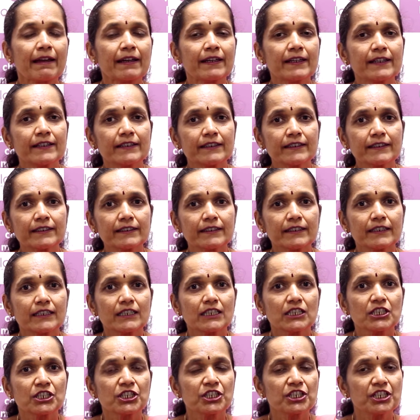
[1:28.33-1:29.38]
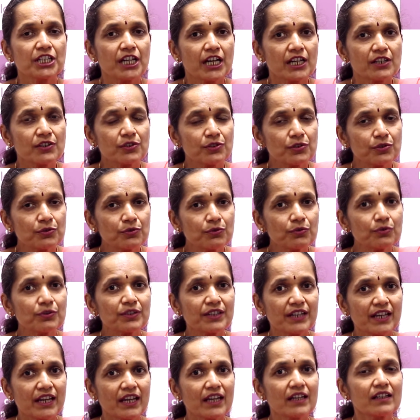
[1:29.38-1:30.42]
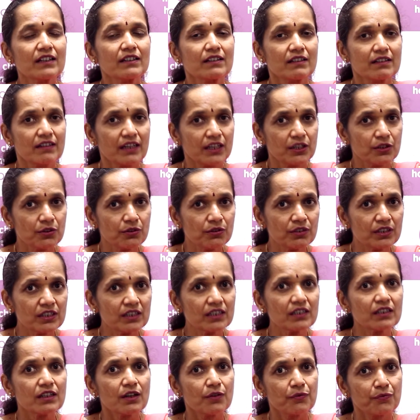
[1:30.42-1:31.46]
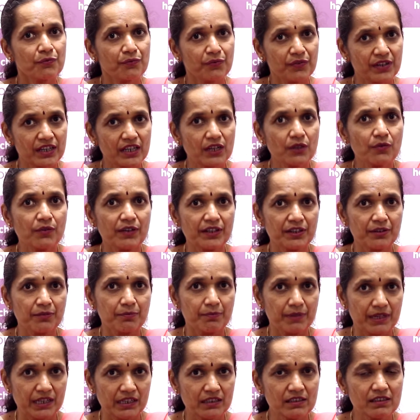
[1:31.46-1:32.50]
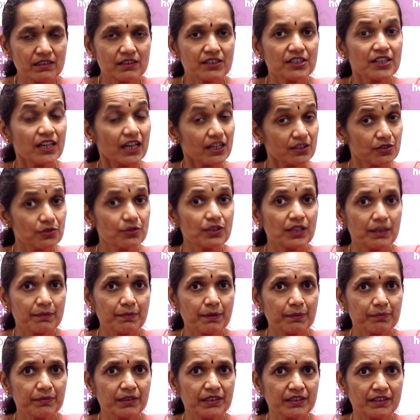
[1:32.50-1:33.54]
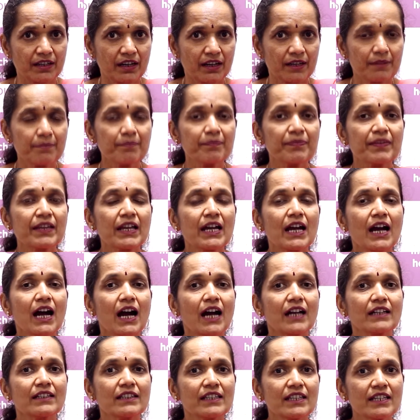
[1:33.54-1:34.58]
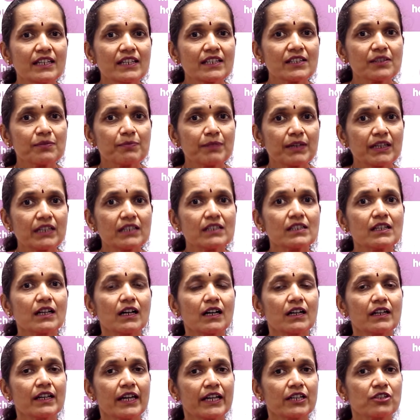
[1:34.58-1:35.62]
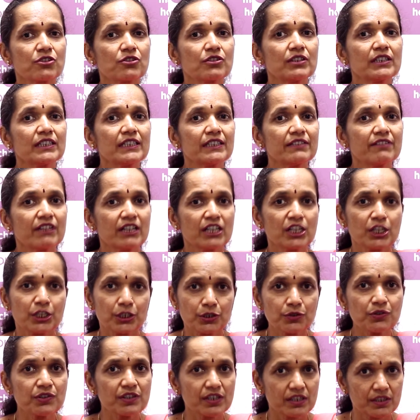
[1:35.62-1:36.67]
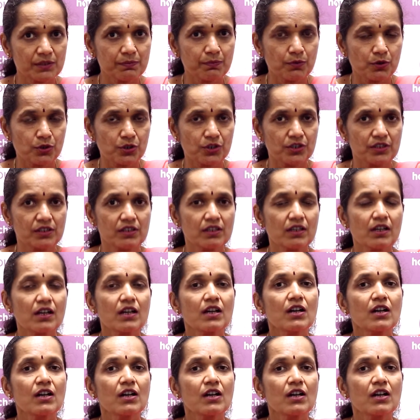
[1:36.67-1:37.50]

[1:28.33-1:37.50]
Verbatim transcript: Here she has to take regular frequent meals. She has to keep up the time and these meals are actually divided into six portions.